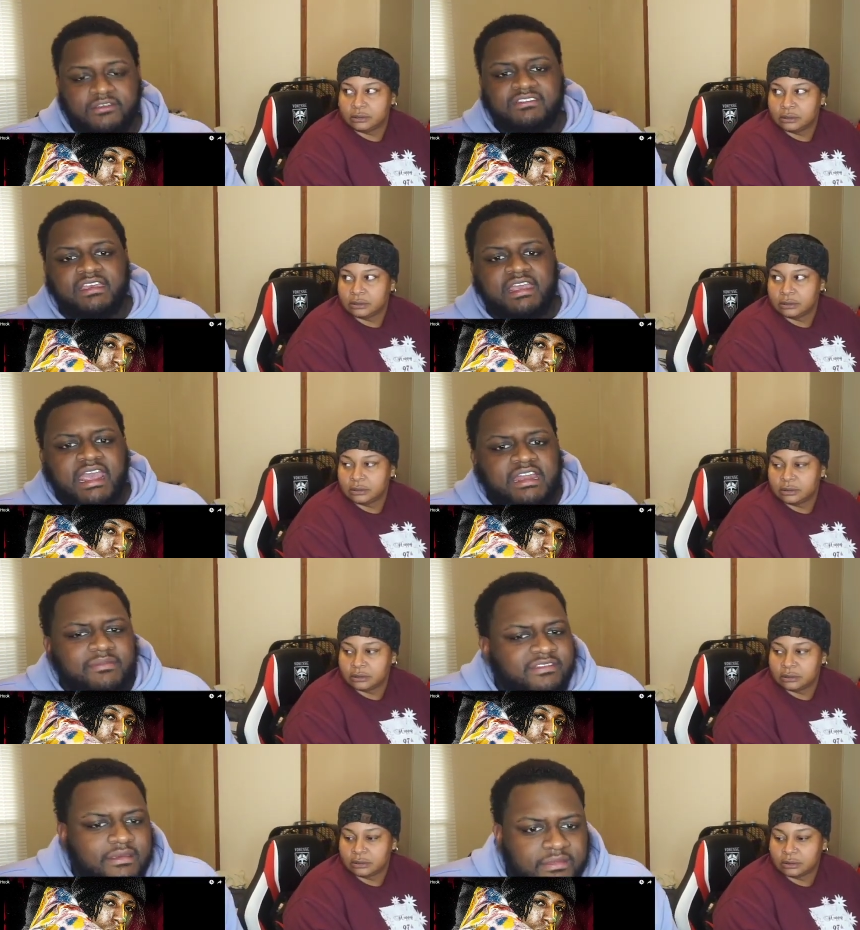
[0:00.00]
Speaker 1: you said, it had to be
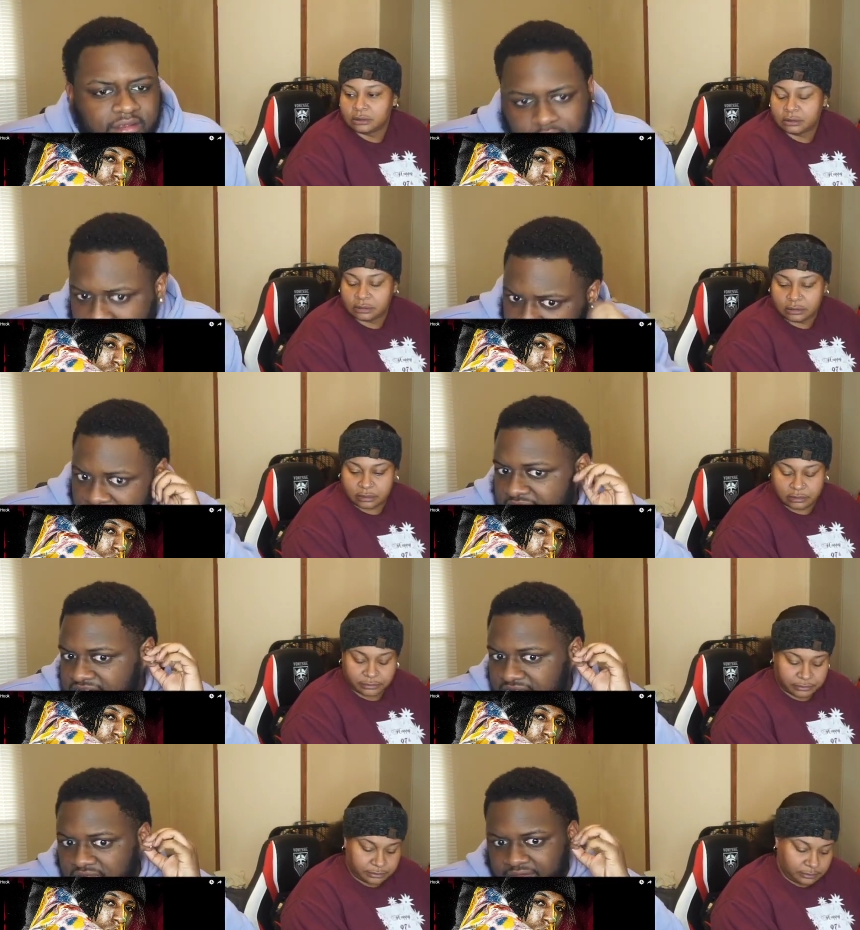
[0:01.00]
something going behind the
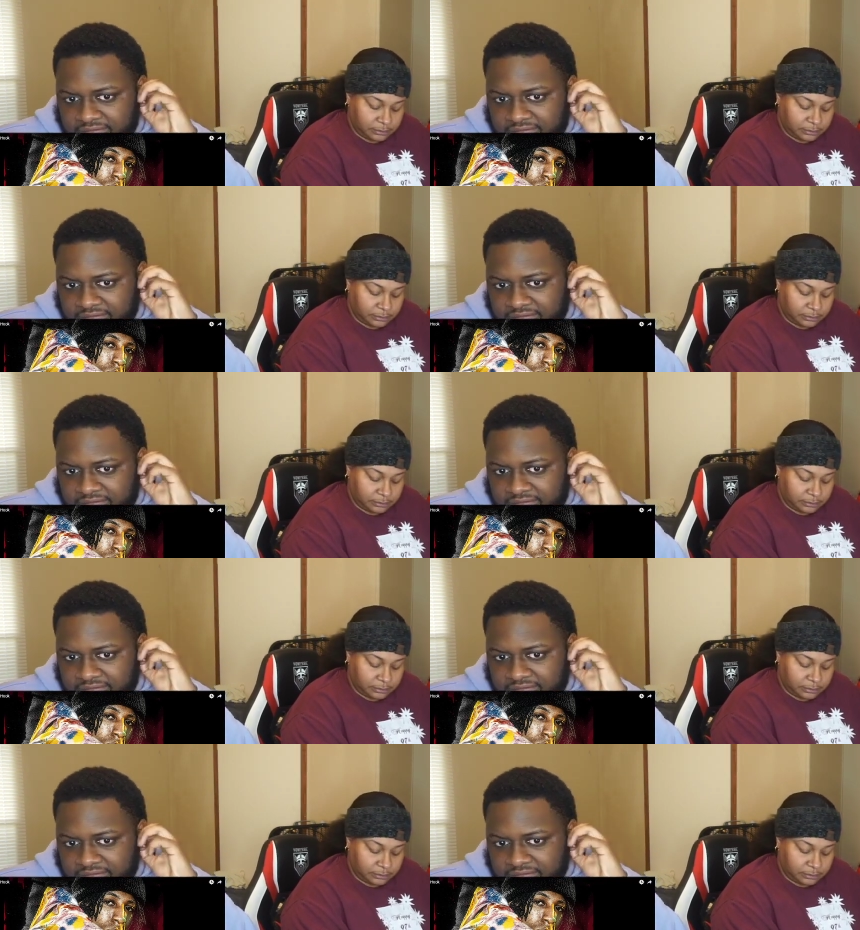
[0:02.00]
scenes